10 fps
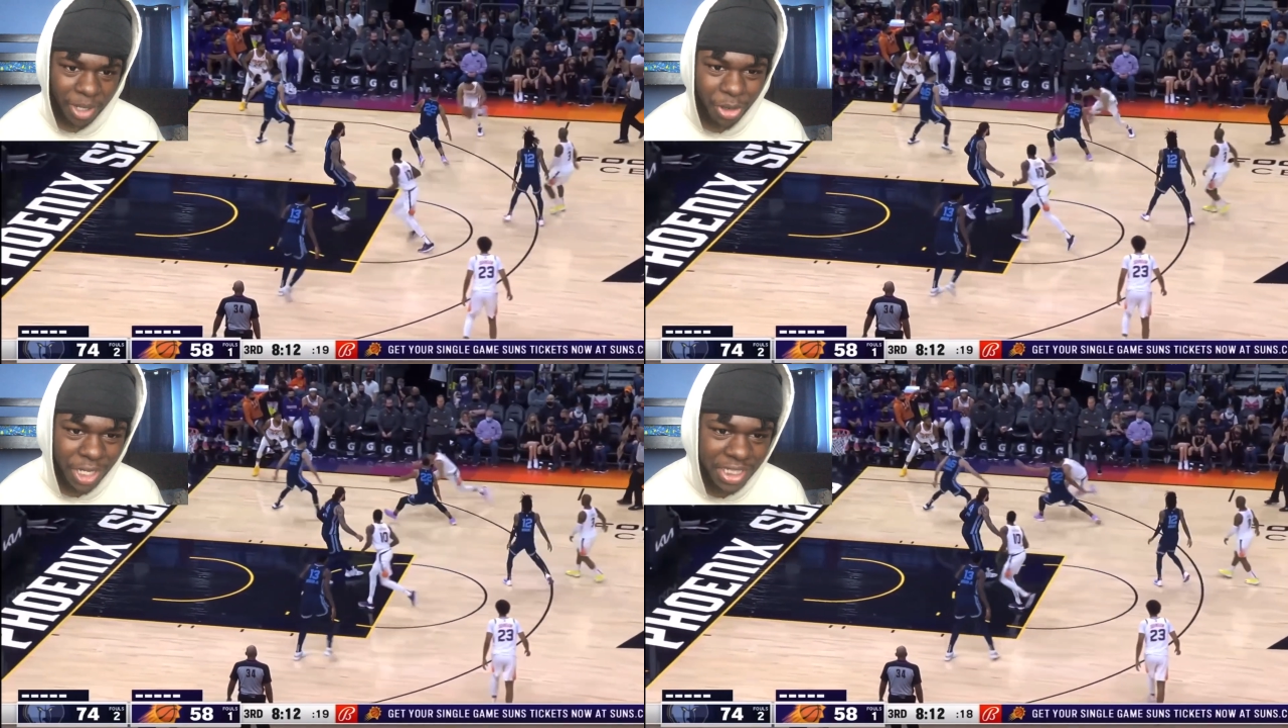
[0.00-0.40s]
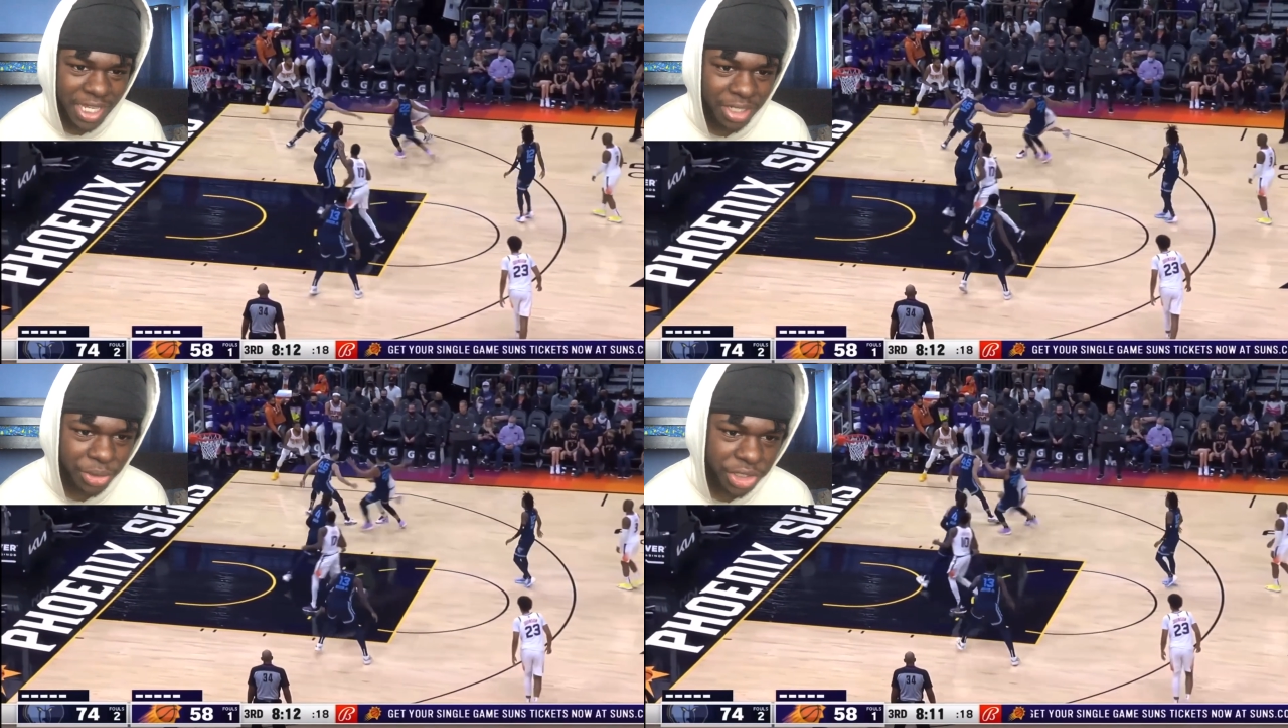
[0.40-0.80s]
Paul old ass
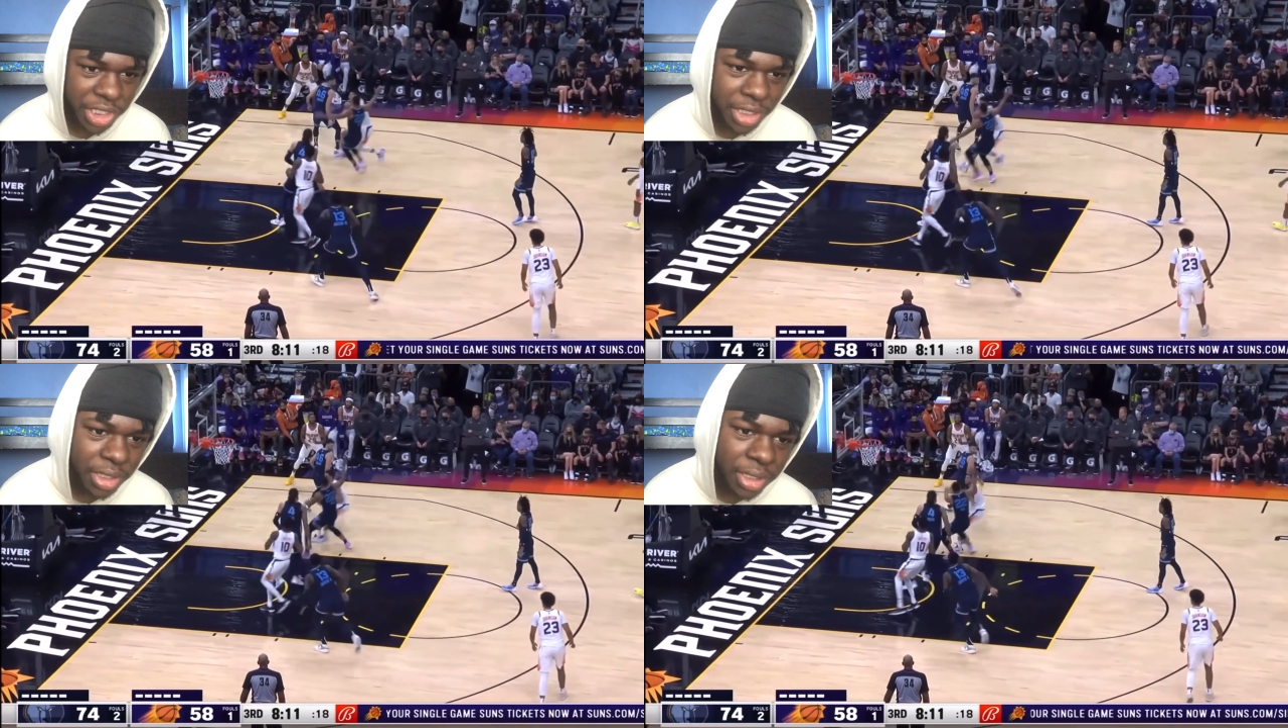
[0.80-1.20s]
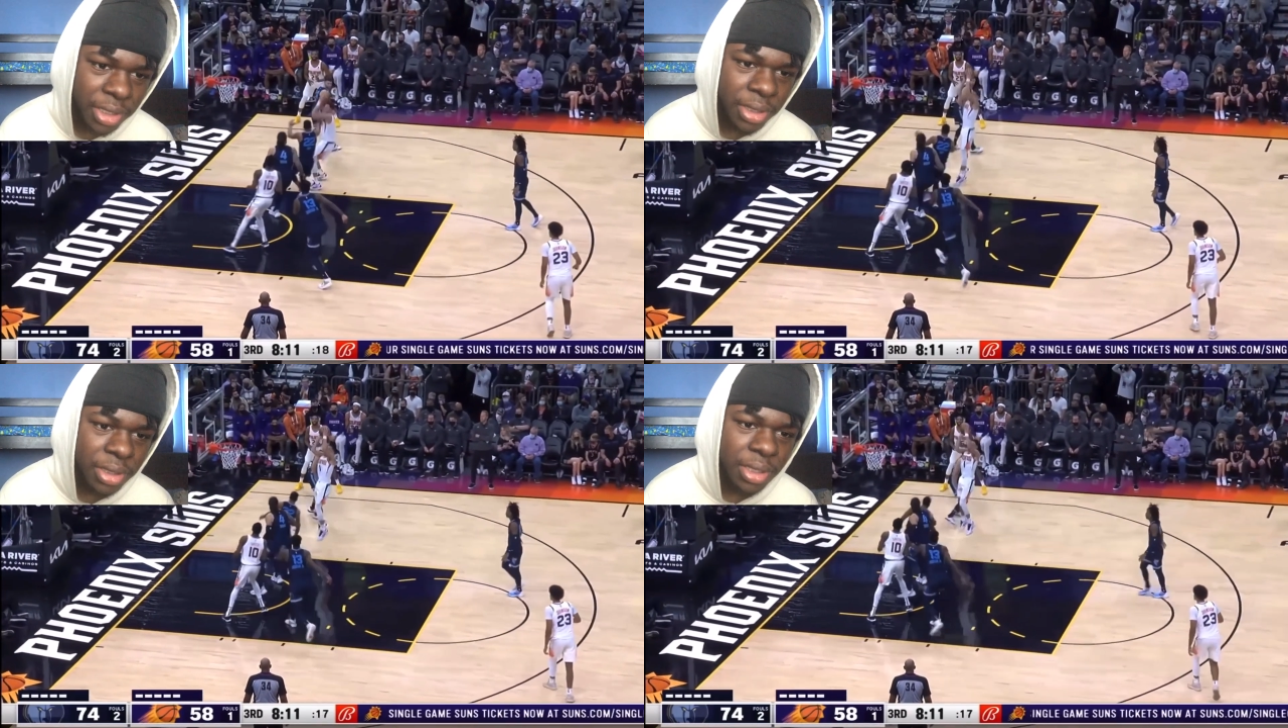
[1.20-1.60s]
can't do shit.
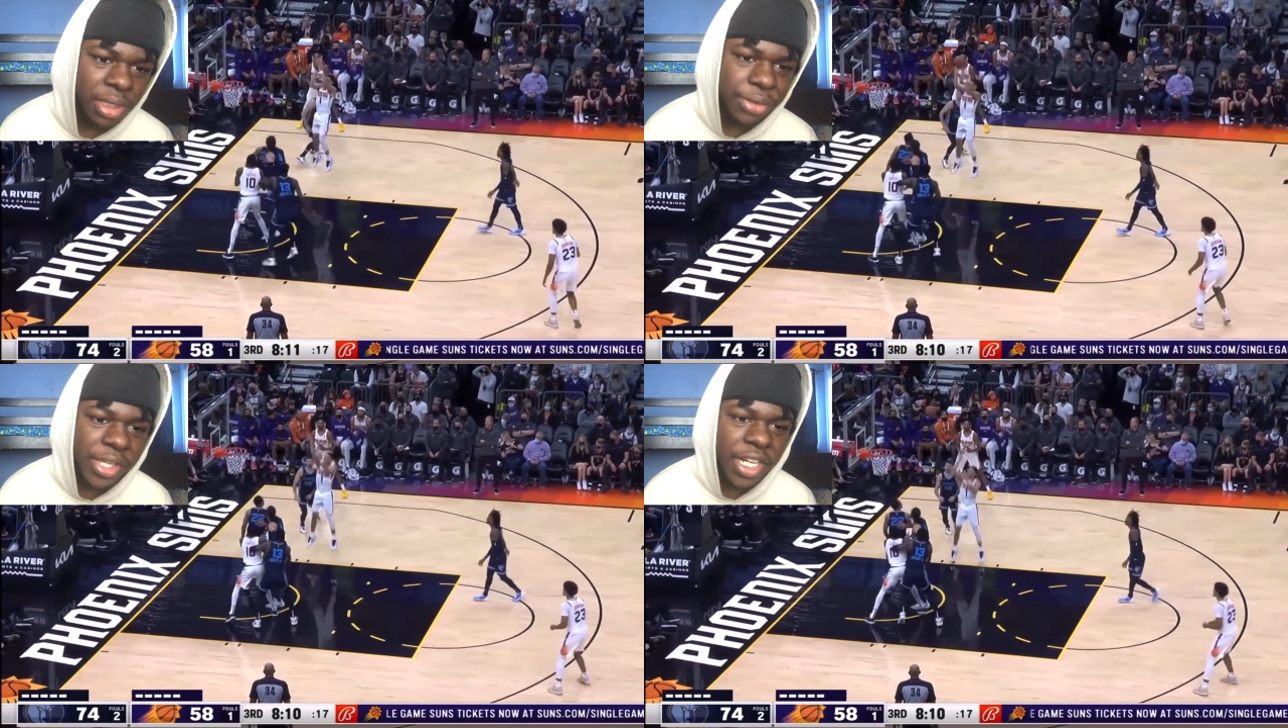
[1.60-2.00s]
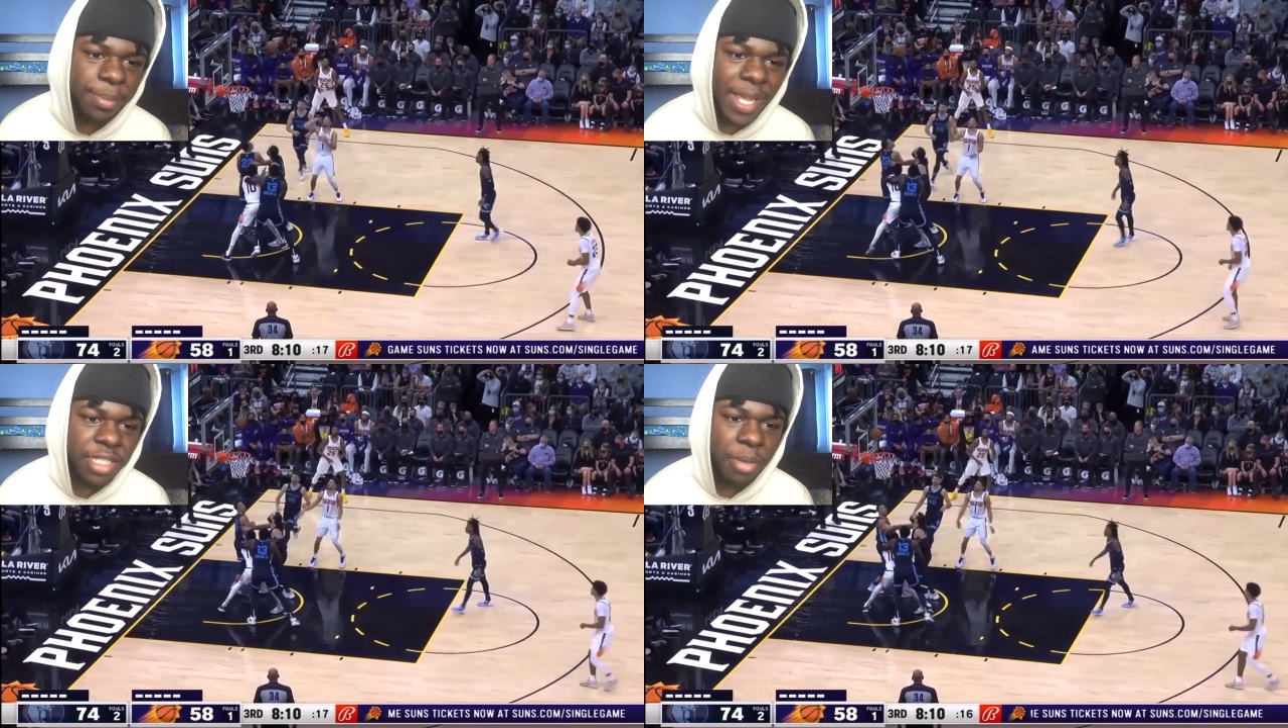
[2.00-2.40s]
Blade to
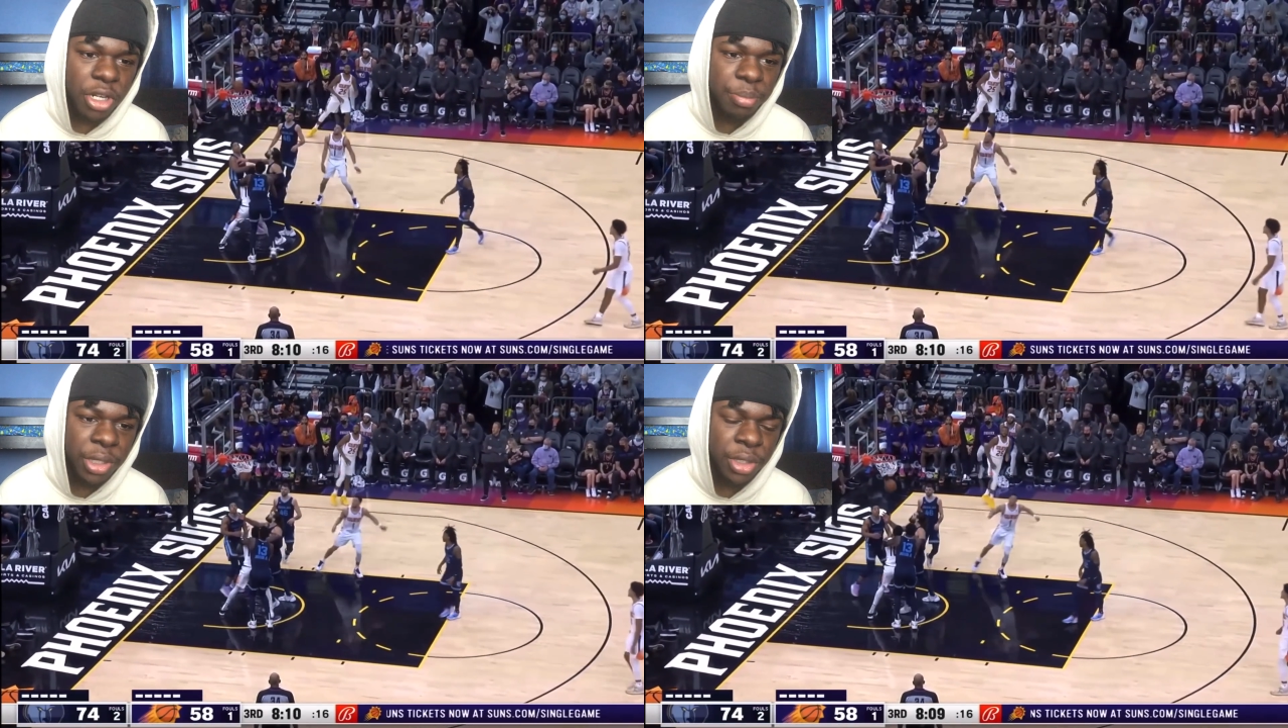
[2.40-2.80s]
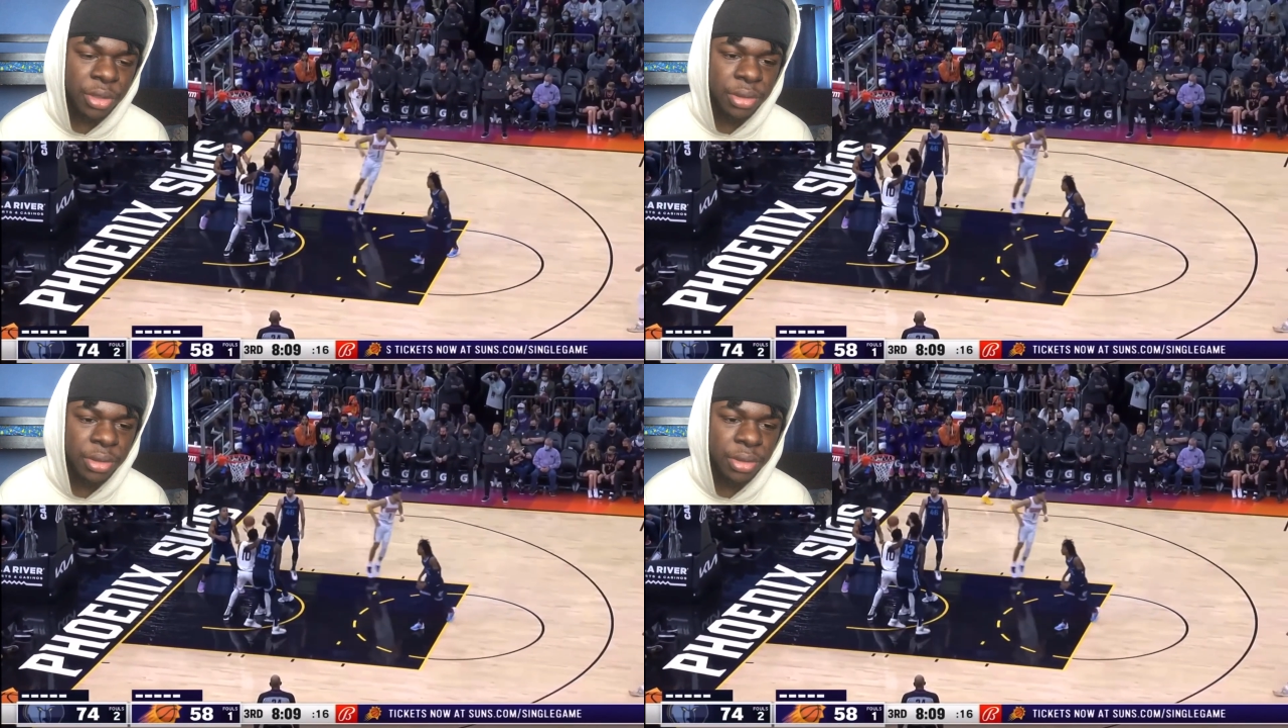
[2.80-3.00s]
pass the ball to Booker.